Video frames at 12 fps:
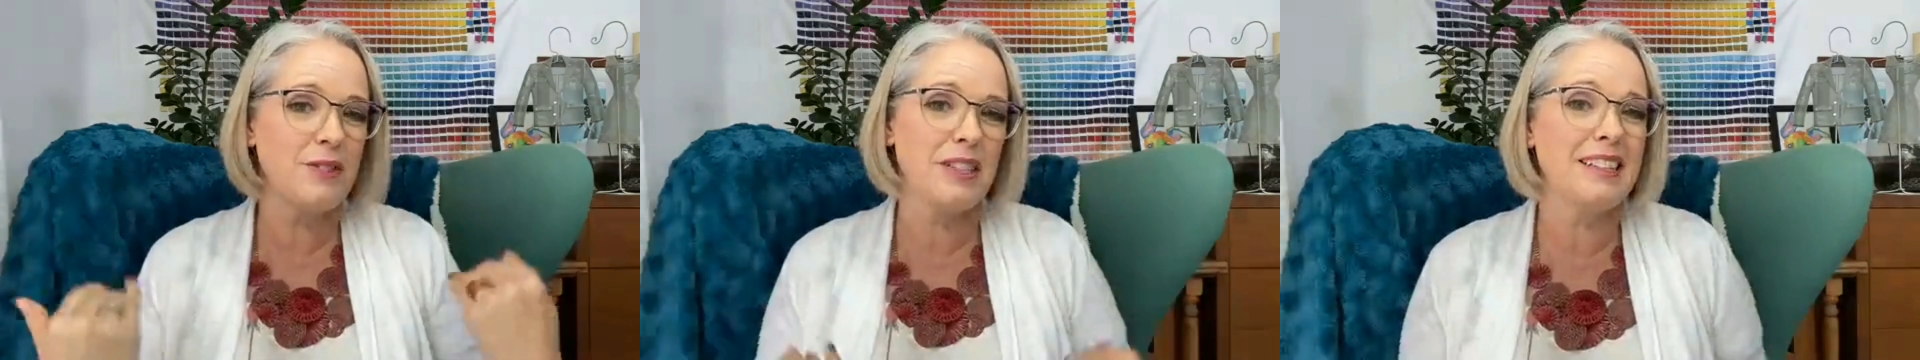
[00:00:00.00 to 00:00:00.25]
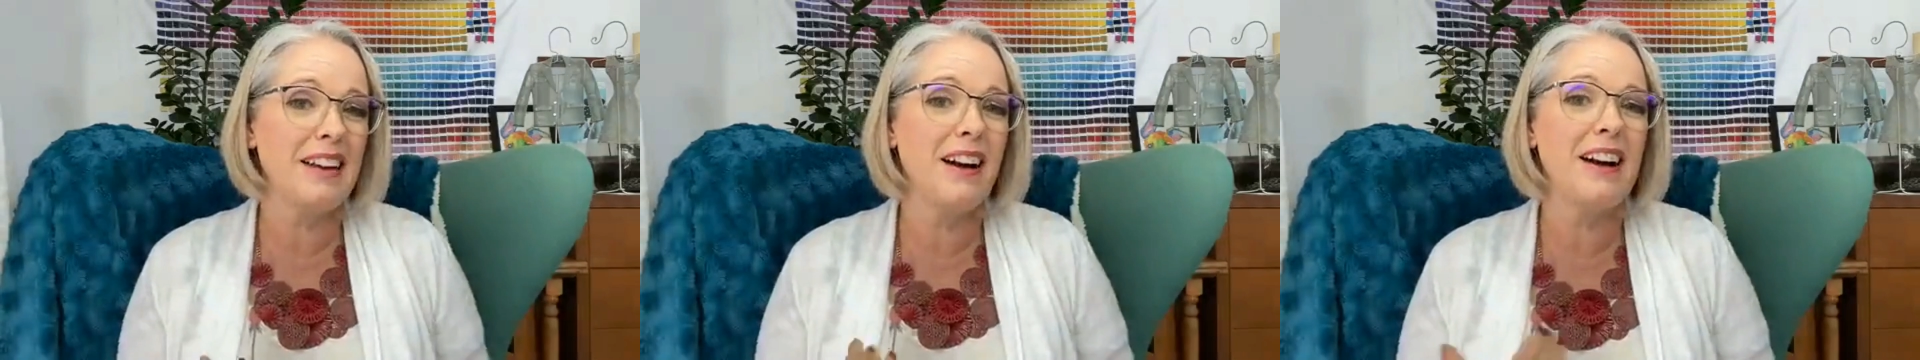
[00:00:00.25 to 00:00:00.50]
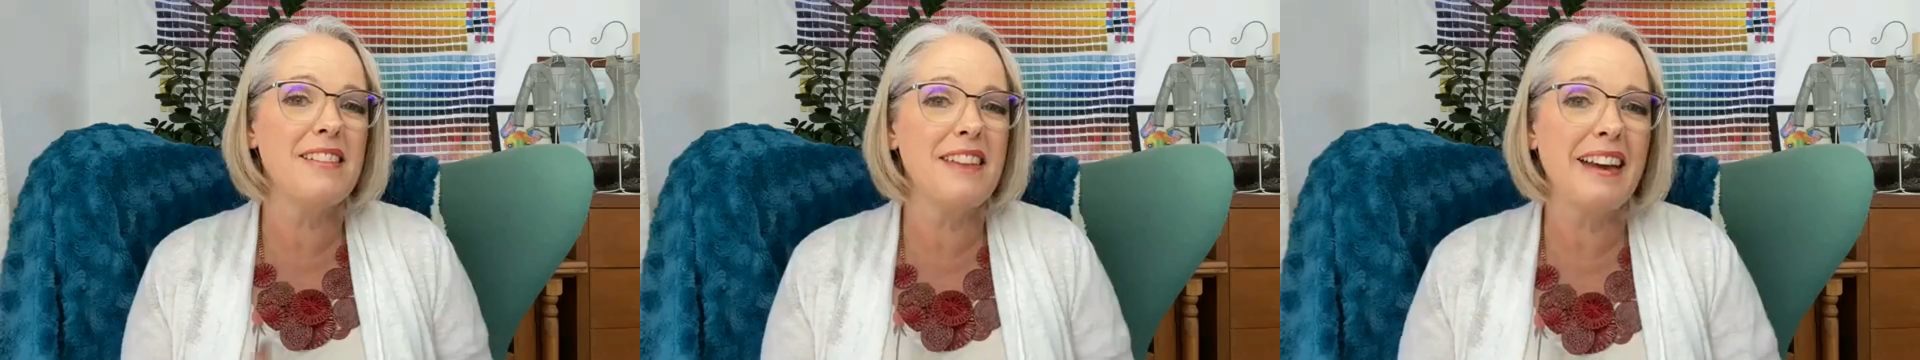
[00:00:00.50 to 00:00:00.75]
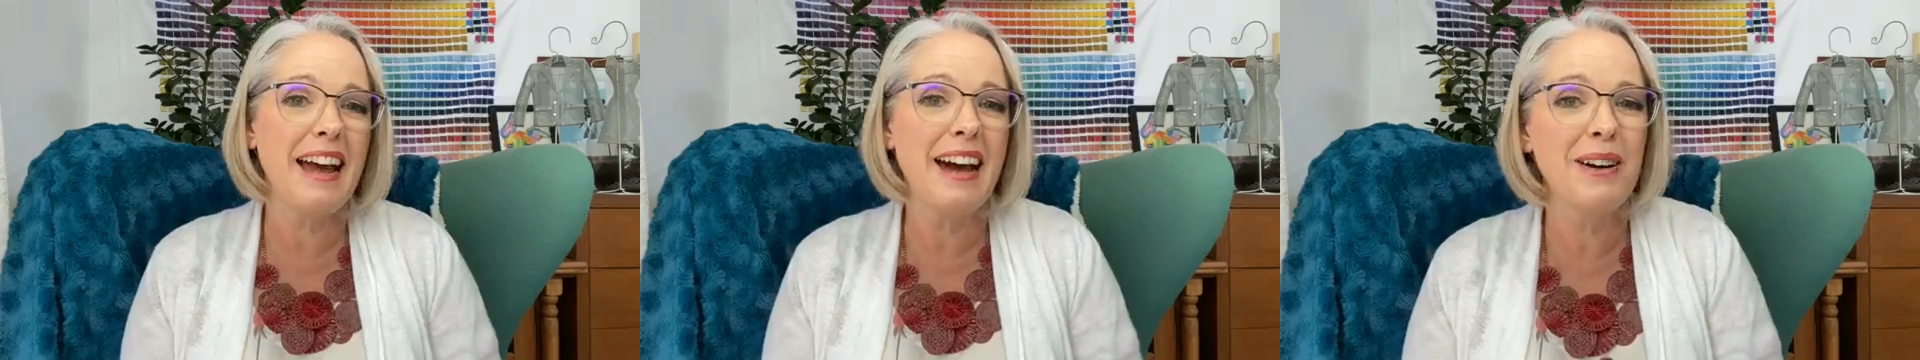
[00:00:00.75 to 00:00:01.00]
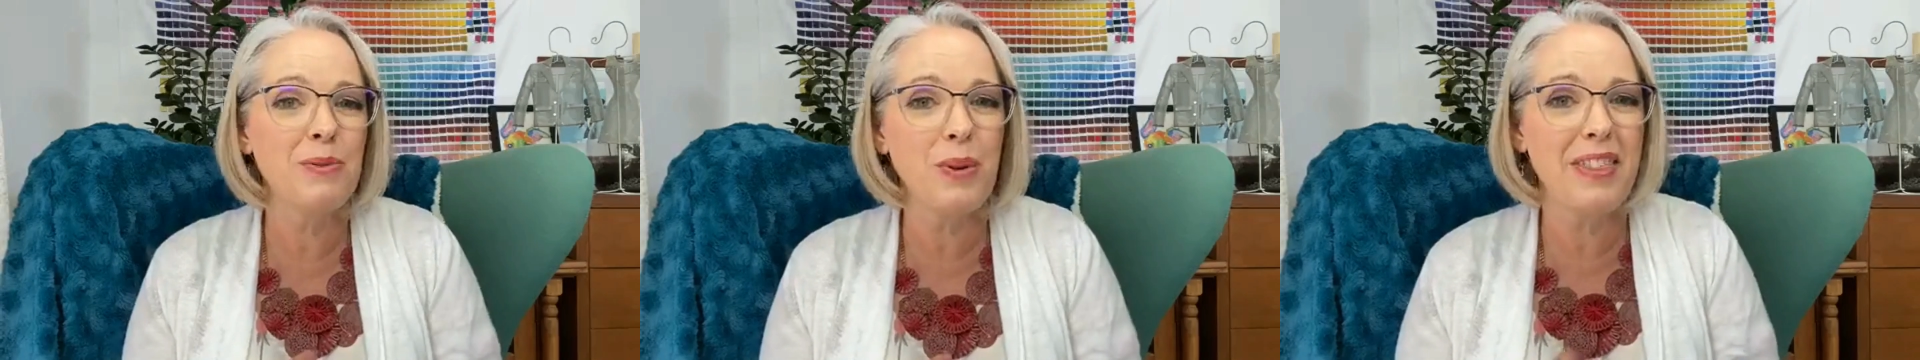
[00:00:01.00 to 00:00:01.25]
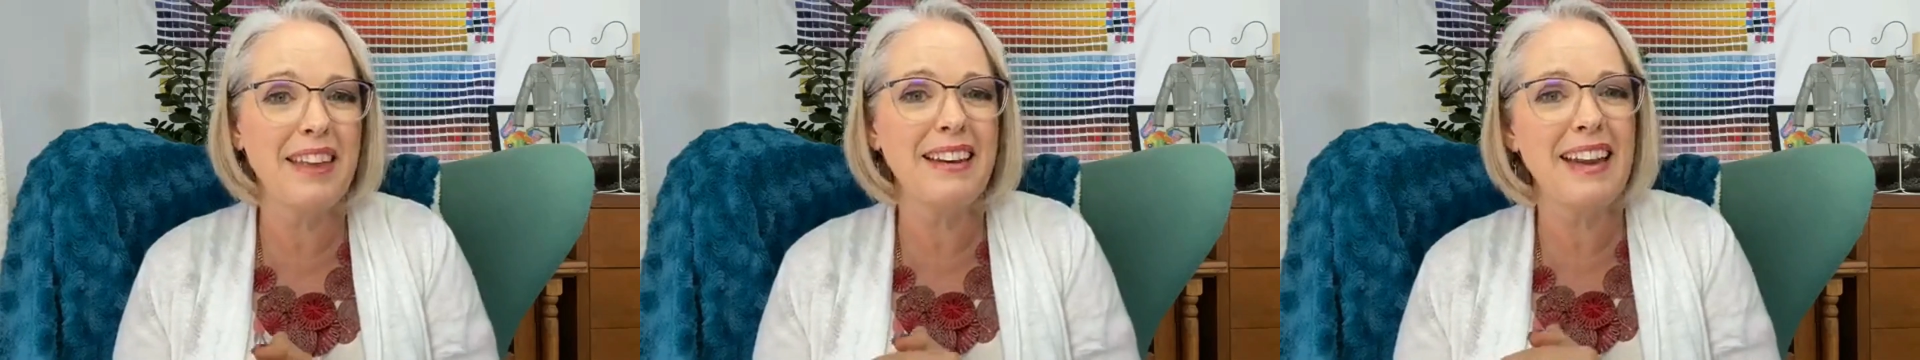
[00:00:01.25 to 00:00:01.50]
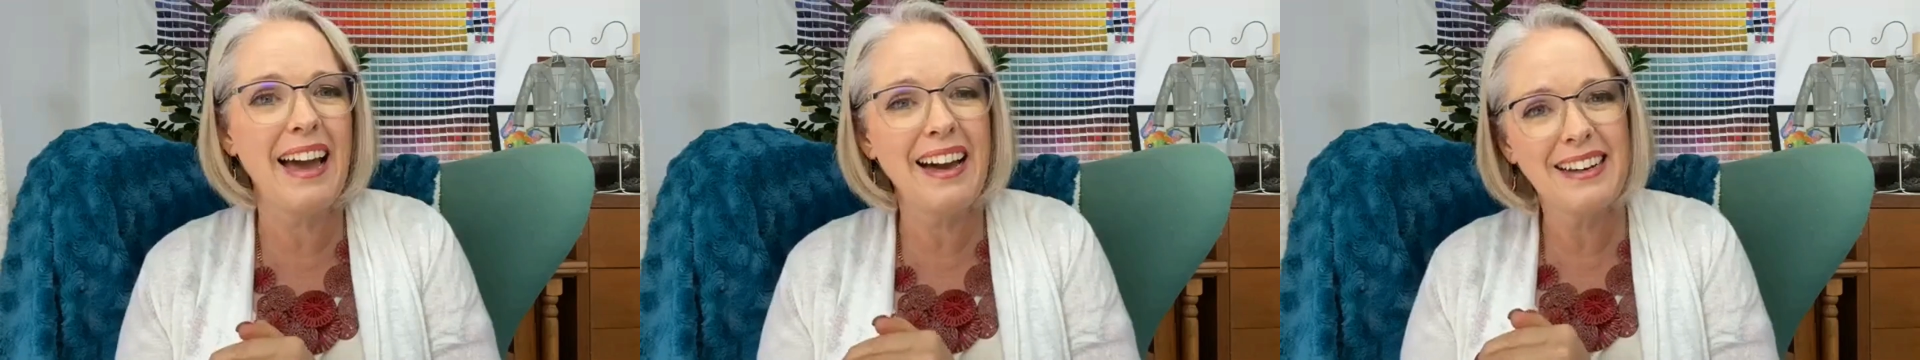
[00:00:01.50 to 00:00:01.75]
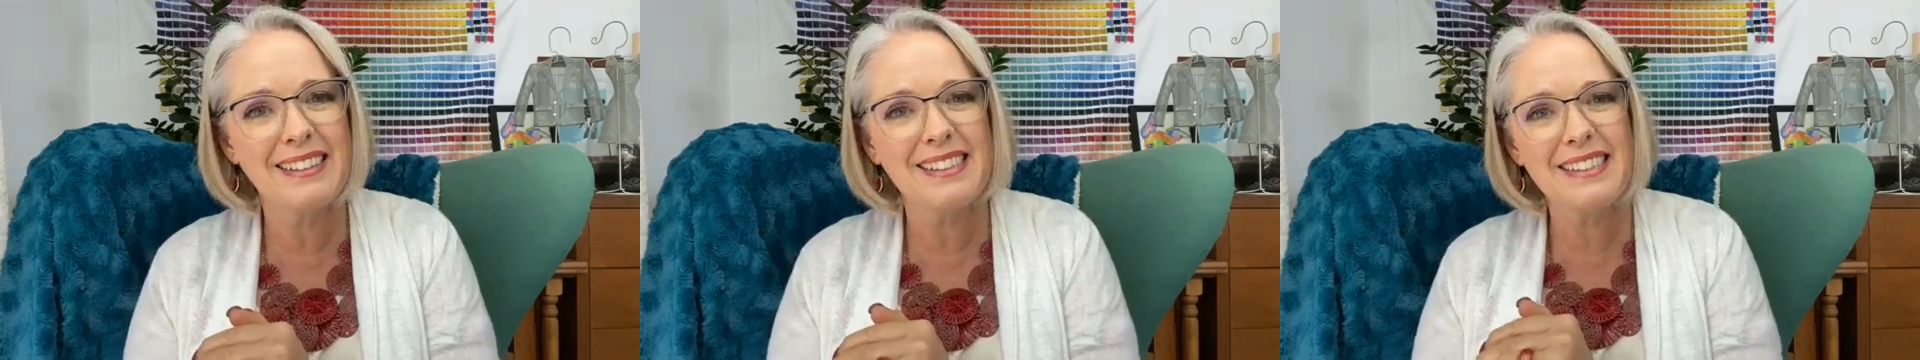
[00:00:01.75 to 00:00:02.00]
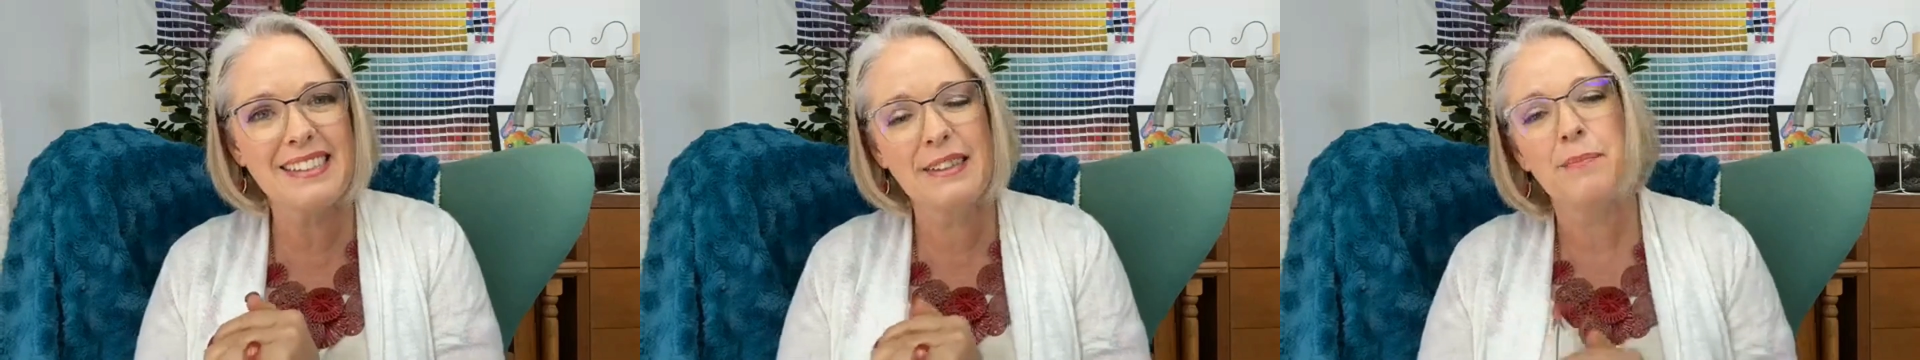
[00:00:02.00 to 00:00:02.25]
design that are within us.